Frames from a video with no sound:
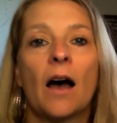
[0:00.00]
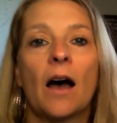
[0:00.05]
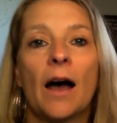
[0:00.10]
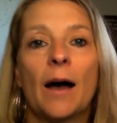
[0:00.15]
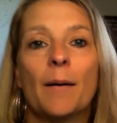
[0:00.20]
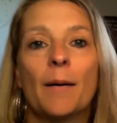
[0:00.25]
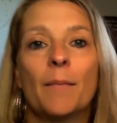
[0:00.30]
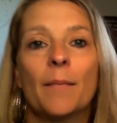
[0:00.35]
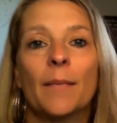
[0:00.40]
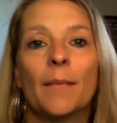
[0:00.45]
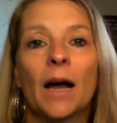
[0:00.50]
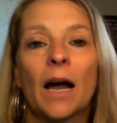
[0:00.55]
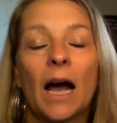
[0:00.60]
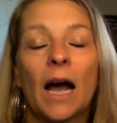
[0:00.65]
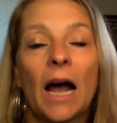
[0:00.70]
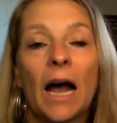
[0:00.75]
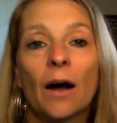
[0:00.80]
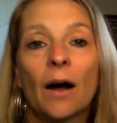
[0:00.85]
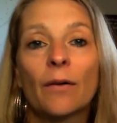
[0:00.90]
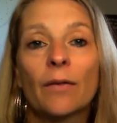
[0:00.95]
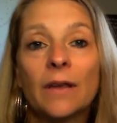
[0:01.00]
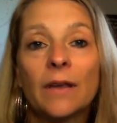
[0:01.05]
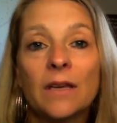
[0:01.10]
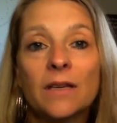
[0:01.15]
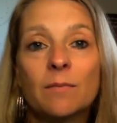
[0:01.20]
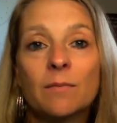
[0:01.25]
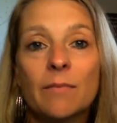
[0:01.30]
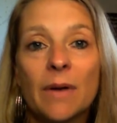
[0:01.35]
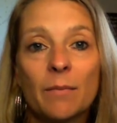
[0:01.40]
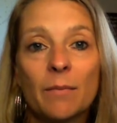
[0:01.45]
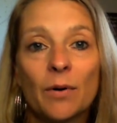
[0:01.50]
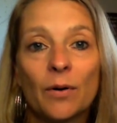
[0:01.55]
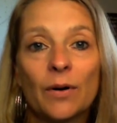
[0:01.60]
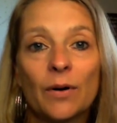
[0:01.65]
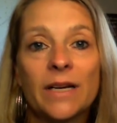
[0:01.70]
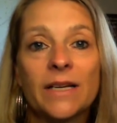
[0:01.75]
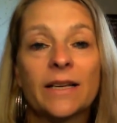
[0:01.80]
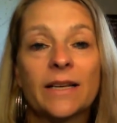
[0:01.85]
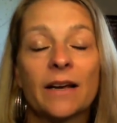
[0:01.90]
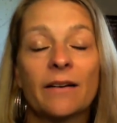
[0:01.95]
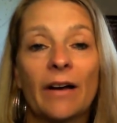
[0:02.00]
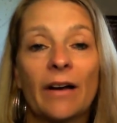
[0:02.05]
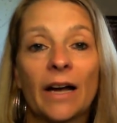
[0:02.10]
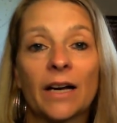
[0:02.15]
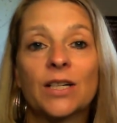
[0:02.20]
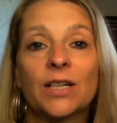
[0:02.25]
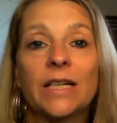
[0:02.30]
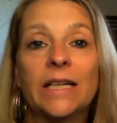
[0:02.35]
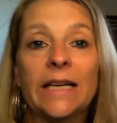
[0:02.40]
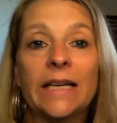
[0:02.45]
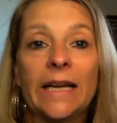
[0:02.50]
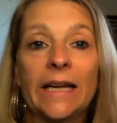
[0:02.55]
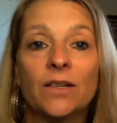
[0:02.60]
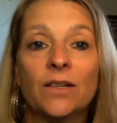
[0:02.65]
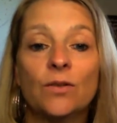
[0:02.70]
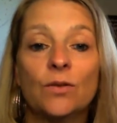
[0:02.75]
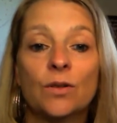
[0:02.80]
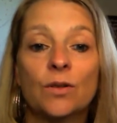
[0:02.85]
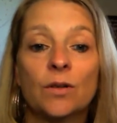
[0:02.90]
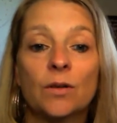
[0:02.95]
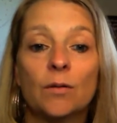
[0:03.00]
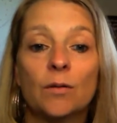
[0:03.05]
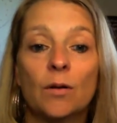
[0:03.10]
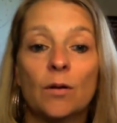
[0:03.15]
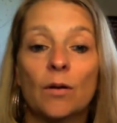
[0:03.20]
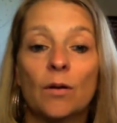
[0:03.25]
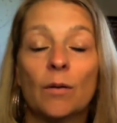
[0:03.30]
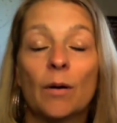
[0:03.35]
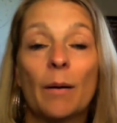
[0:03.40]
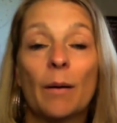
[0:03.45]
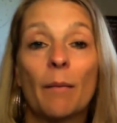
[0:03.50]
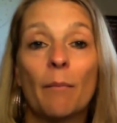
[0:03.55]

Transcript: how these memories have actually led you to